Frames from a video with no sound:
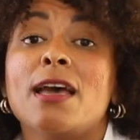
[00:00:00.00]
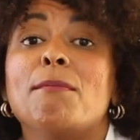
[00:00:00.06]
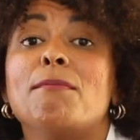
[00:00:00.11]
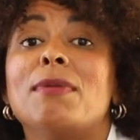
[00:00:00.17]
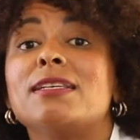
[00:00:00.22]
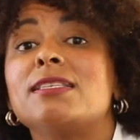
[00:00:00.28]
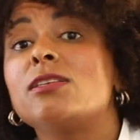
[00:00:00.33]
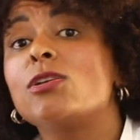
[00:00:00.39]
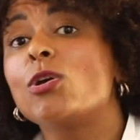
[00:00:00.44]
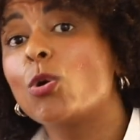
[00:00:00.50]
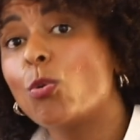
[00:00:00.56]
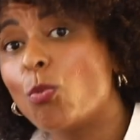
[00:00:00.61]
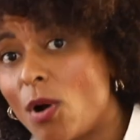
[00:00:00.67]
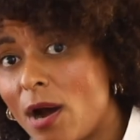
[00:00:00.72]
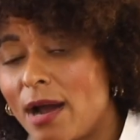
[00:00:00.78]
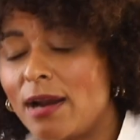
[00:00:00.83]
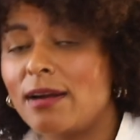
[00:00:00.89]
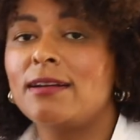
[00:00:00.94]
must
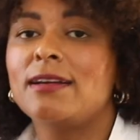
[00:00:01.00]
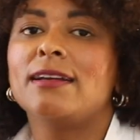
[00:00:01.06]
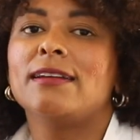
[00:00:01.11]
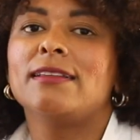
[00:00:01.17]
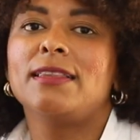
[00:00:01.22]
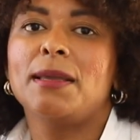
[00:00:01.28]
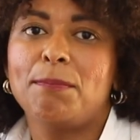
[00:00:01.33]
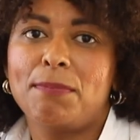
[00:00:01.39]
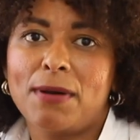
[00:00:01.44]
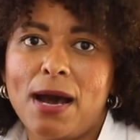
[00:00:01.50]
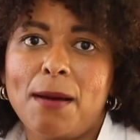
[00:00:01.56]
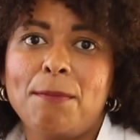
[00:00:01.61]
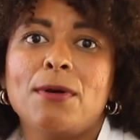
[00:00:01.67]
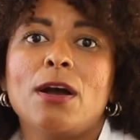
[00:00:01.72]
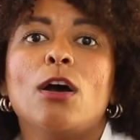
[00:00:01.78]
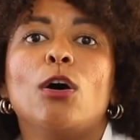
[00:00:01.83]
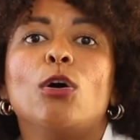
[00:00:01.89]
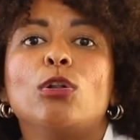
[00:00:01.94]
require the PAP,